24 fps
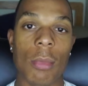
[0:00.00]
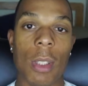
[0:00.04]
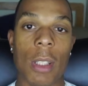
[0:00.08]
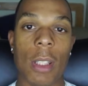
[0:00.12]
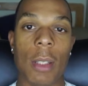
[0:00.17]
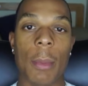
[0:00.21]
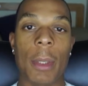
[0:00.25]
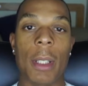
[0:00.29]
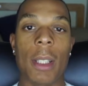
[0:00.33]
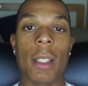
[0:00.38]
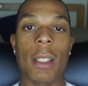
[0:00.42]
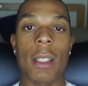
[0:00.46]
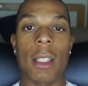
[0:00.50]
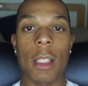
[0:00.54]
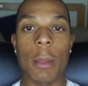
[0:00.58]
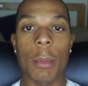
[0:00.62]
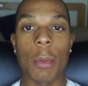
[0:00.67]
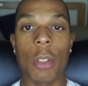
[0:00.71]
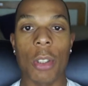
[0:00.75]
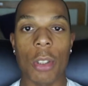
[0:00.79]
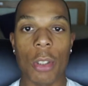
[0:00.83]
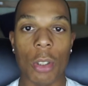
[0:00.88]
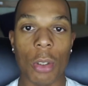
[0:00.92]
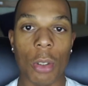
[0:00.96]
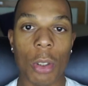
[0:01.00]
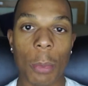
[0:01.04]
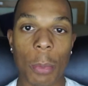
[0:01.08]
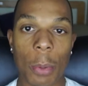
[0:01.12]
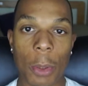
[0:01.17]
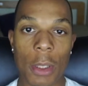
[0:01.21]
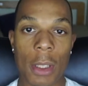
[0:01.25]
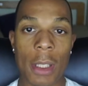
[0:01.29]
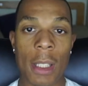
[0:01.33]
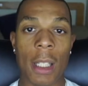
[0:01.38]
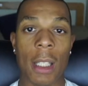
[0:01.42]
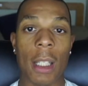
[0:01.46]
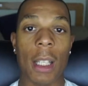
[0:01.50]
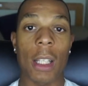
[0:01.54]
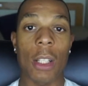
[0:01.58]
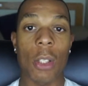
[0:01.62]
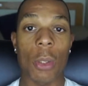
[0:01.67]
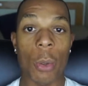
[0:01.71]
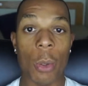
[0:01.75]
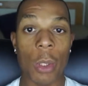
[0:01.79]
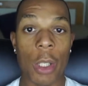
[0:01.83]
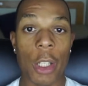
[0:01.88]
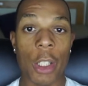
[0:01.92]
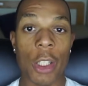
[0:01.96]
being a Seaburn, you're the only person that can
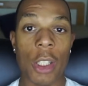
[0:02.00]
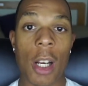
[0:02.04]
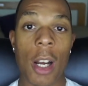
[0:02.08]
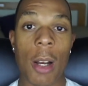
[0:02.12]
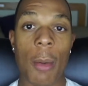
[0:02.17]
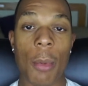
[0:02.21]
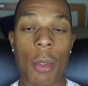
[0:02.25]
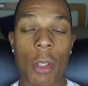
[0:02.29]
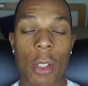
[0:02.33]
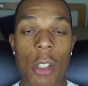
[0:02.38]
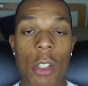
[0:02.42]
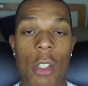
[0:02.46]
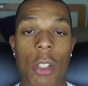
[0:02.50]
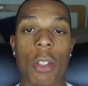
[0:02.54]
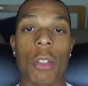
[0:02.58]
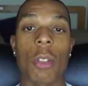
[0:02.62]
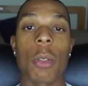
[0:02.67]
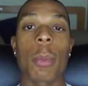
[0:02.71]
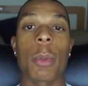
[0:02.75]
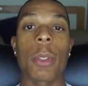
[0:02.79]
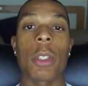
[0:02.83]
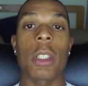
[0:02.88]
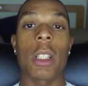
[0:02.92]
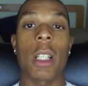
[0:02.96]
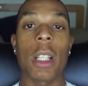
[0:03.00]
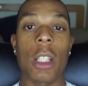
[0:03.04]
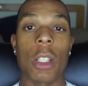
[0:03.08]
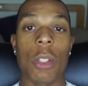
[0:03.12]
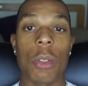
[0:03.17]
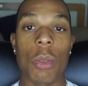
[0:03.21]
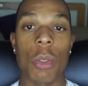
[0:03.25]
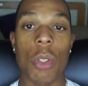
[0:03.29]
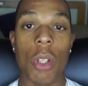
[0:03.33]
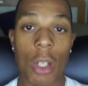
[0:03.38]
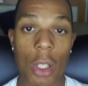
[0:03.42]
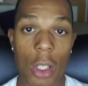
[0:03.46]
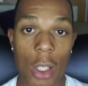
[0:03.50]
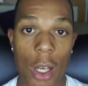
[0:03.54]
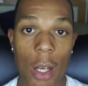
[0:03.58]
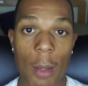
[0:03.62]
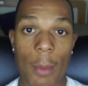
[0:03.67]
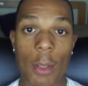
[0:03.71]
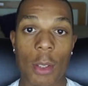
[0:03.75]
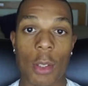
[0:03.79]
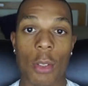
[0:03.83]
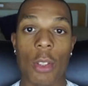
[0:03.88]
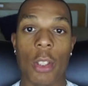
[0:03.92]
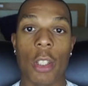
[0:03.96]
do their job. You're the only person that can do your
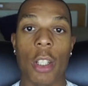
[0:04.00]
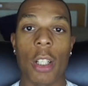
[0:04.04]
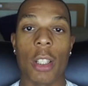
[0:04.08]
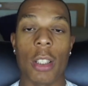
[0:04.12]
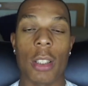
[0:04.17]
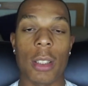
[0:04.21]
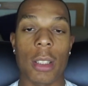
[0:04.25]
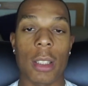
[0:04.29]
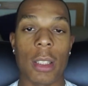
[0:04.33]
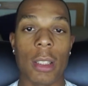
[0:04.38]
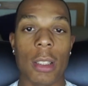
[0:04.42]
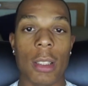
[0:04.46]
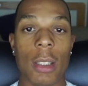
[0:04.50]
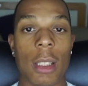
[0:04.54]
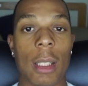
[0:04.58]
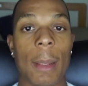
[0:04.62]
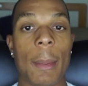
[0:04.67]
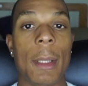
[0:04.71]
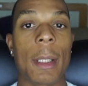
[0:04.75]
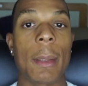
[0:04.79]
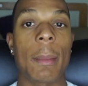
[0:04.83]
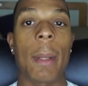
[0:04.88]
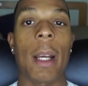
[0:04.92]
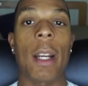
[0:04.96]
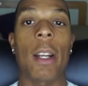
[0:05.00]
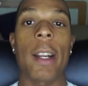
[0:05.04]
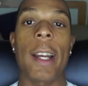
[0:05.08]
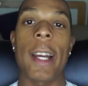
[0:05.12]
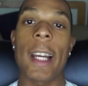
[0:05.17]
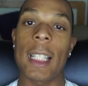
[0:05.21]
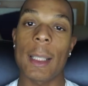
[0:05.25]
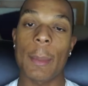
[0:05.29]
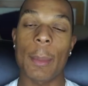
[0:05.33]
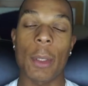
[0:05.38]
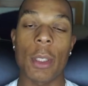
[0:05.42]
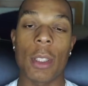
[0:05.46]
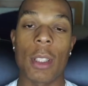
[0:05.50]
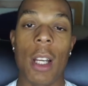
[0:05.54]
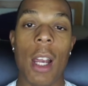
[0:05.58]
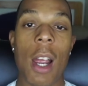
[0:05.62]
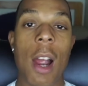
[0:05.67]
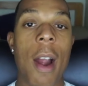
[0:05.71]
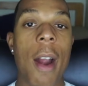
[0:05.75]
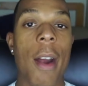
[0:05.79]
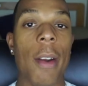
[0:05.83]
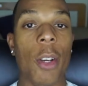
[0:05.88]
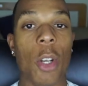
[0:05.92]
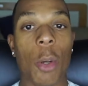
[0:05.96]
job, so you're considered the subject matter expert.
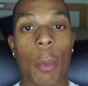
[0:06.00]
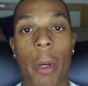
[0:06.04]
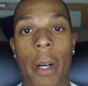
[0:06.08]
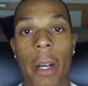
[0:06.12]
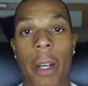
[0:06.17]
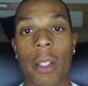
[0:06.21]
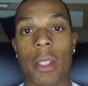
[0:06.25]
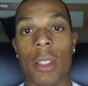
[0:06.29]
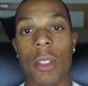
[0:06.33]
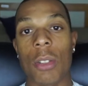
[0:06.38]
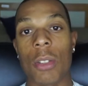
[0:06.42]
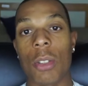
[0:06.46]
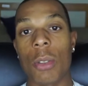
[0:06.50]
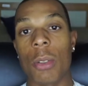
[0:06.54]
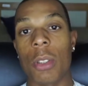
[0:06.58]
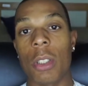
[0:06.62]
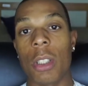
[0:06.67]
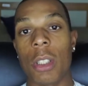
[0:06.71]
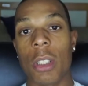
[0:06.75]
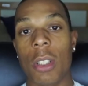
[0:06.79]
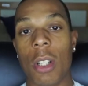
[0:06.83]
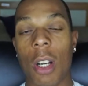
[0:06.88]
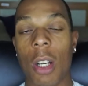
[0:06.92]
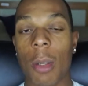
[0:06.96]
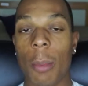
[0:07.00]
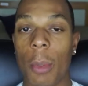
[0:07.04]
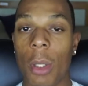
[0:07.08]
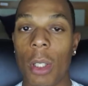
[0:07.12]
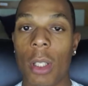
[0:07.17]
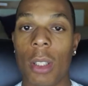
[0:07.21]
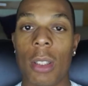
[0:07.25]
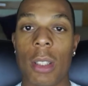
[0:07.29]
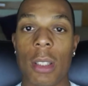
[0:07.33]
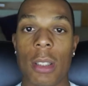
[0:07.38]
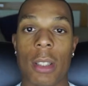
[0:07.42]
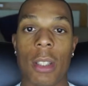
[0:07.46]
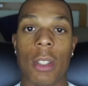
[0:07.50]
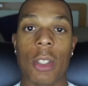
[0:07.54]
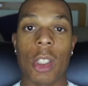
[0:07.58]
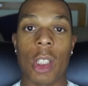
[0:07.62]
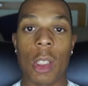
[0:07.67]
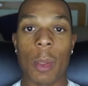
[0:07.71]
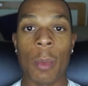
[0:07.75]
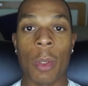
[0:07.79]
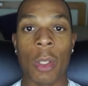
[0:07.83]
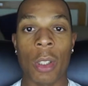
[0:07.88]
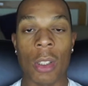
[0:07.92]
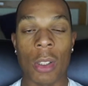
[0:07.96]
Nobody else knows what they're talking about unless they're
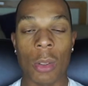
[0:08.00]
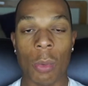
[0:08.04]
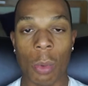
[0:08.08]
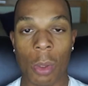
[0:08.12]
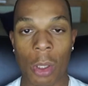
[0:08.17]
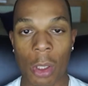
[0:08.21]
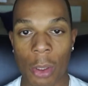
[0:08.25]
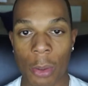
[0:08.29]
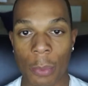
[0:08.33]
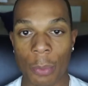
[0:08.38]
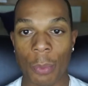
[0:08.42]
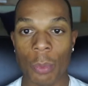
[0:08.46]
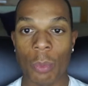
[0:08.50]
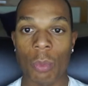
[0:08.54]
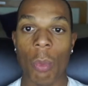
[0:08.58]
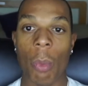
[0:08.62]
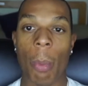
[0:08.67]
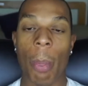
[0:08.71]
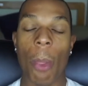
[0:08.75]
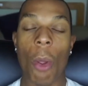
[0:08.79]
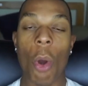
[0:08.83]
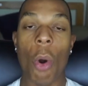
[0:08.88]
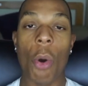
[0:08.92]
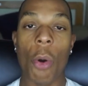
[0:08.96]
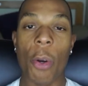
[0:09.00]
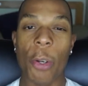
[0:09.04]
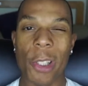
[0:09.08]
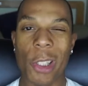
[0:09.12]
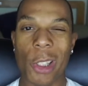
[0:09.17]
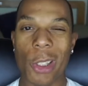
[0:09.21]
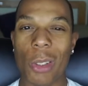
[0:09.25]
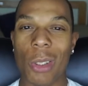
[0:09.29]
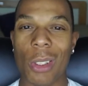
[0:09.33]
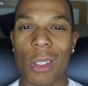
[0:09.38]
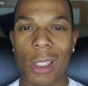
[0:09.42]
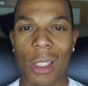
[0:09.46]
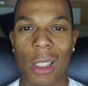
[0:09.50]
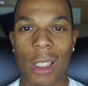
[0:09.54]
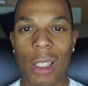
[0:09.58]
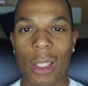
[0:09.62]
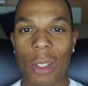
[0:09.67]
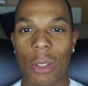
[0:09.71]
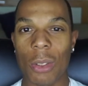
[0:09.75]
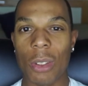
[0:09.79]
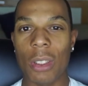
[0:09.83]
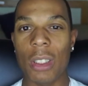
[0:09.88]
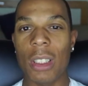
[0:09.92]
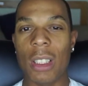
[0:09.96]
Seaburn as well. Or EOD.
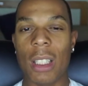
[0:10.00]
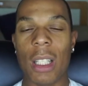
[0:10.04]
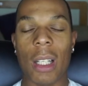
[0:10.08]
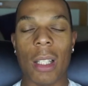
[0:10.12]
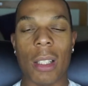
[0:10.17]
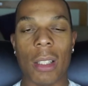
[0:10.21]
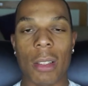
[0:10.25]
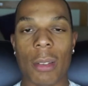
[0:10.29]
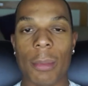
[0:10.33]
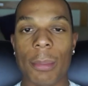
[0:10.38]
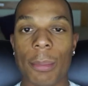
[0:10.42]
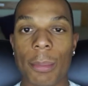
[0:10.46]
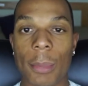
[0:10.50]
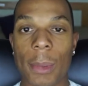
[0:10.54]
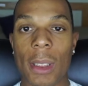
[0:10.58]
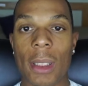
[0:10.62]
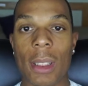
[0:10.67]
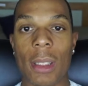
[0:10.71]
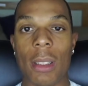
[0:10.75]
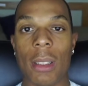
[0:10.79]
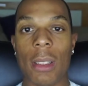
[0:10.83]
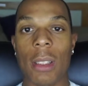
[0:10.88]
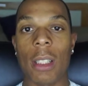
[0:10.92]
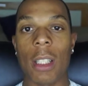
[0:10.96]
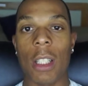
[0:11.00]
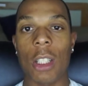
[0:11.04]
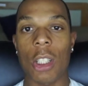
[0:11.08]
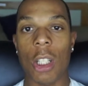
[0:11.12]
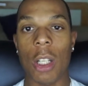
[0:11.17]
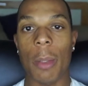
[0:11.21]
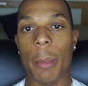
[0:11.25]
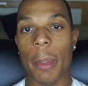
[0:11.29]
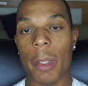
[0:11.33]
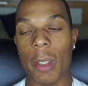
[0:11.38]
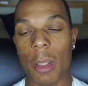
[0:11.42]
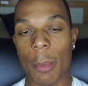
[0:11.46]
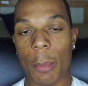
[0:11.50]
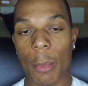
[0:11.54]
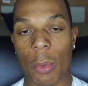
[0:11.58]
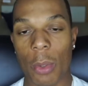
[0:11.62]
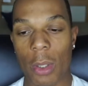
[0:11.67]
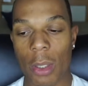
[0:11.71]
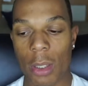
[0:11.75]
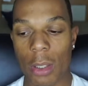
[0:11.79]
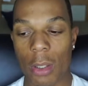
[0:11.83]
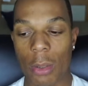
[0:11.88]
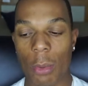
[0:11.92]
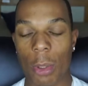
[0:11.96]
EOD kind of mixes in, they're trying to mix up
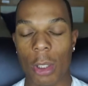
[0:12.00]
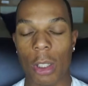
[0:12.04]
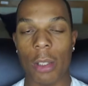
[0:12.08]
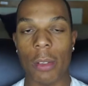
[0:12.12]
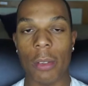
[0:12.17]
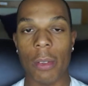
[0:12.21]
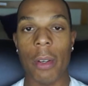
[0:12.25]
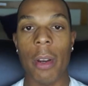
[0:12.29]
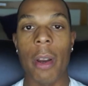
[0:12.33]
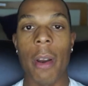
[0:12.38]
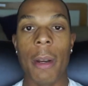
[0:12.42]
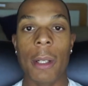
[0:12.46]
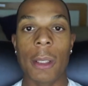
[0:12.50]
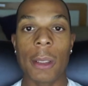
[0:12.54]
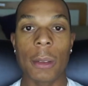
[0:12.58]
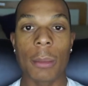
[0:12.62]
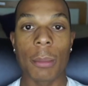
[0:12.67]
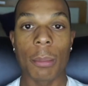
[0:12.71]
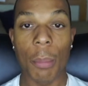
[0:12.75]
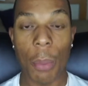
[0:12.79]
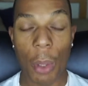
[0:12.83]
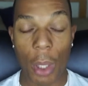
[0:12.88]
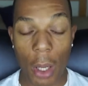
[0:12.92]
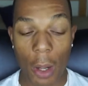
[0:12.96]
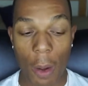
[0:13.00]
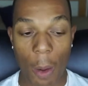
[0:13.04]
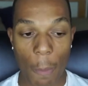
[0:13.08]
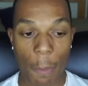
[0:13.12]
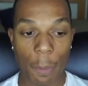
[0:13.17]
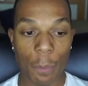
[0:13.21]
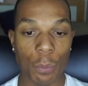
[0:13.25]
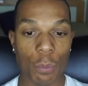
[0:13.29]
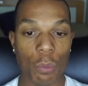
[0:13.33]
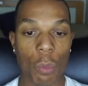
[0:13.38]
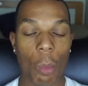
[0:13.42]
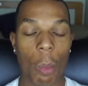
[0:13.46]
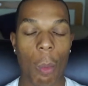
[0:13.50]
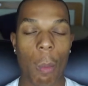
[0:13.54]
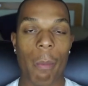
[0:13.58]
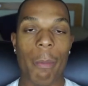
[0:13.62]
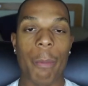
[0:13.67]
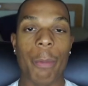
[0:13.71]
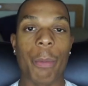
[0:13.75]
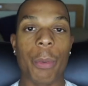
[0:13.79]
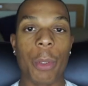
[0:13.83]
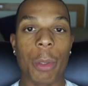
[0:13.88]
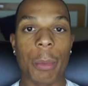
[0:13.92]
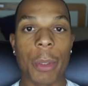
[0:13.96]
MOSs, whatever. But
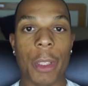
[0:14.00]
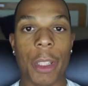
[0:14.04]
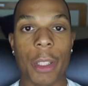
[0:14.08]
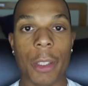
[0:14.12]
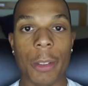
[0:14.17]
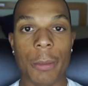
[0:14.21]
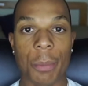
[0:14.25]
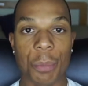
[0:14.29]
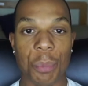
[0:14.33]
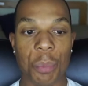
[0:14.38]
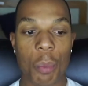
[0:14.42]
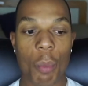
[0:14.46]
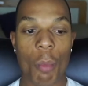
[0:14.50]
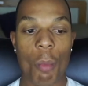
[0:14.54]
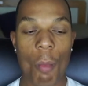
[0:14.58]
from there,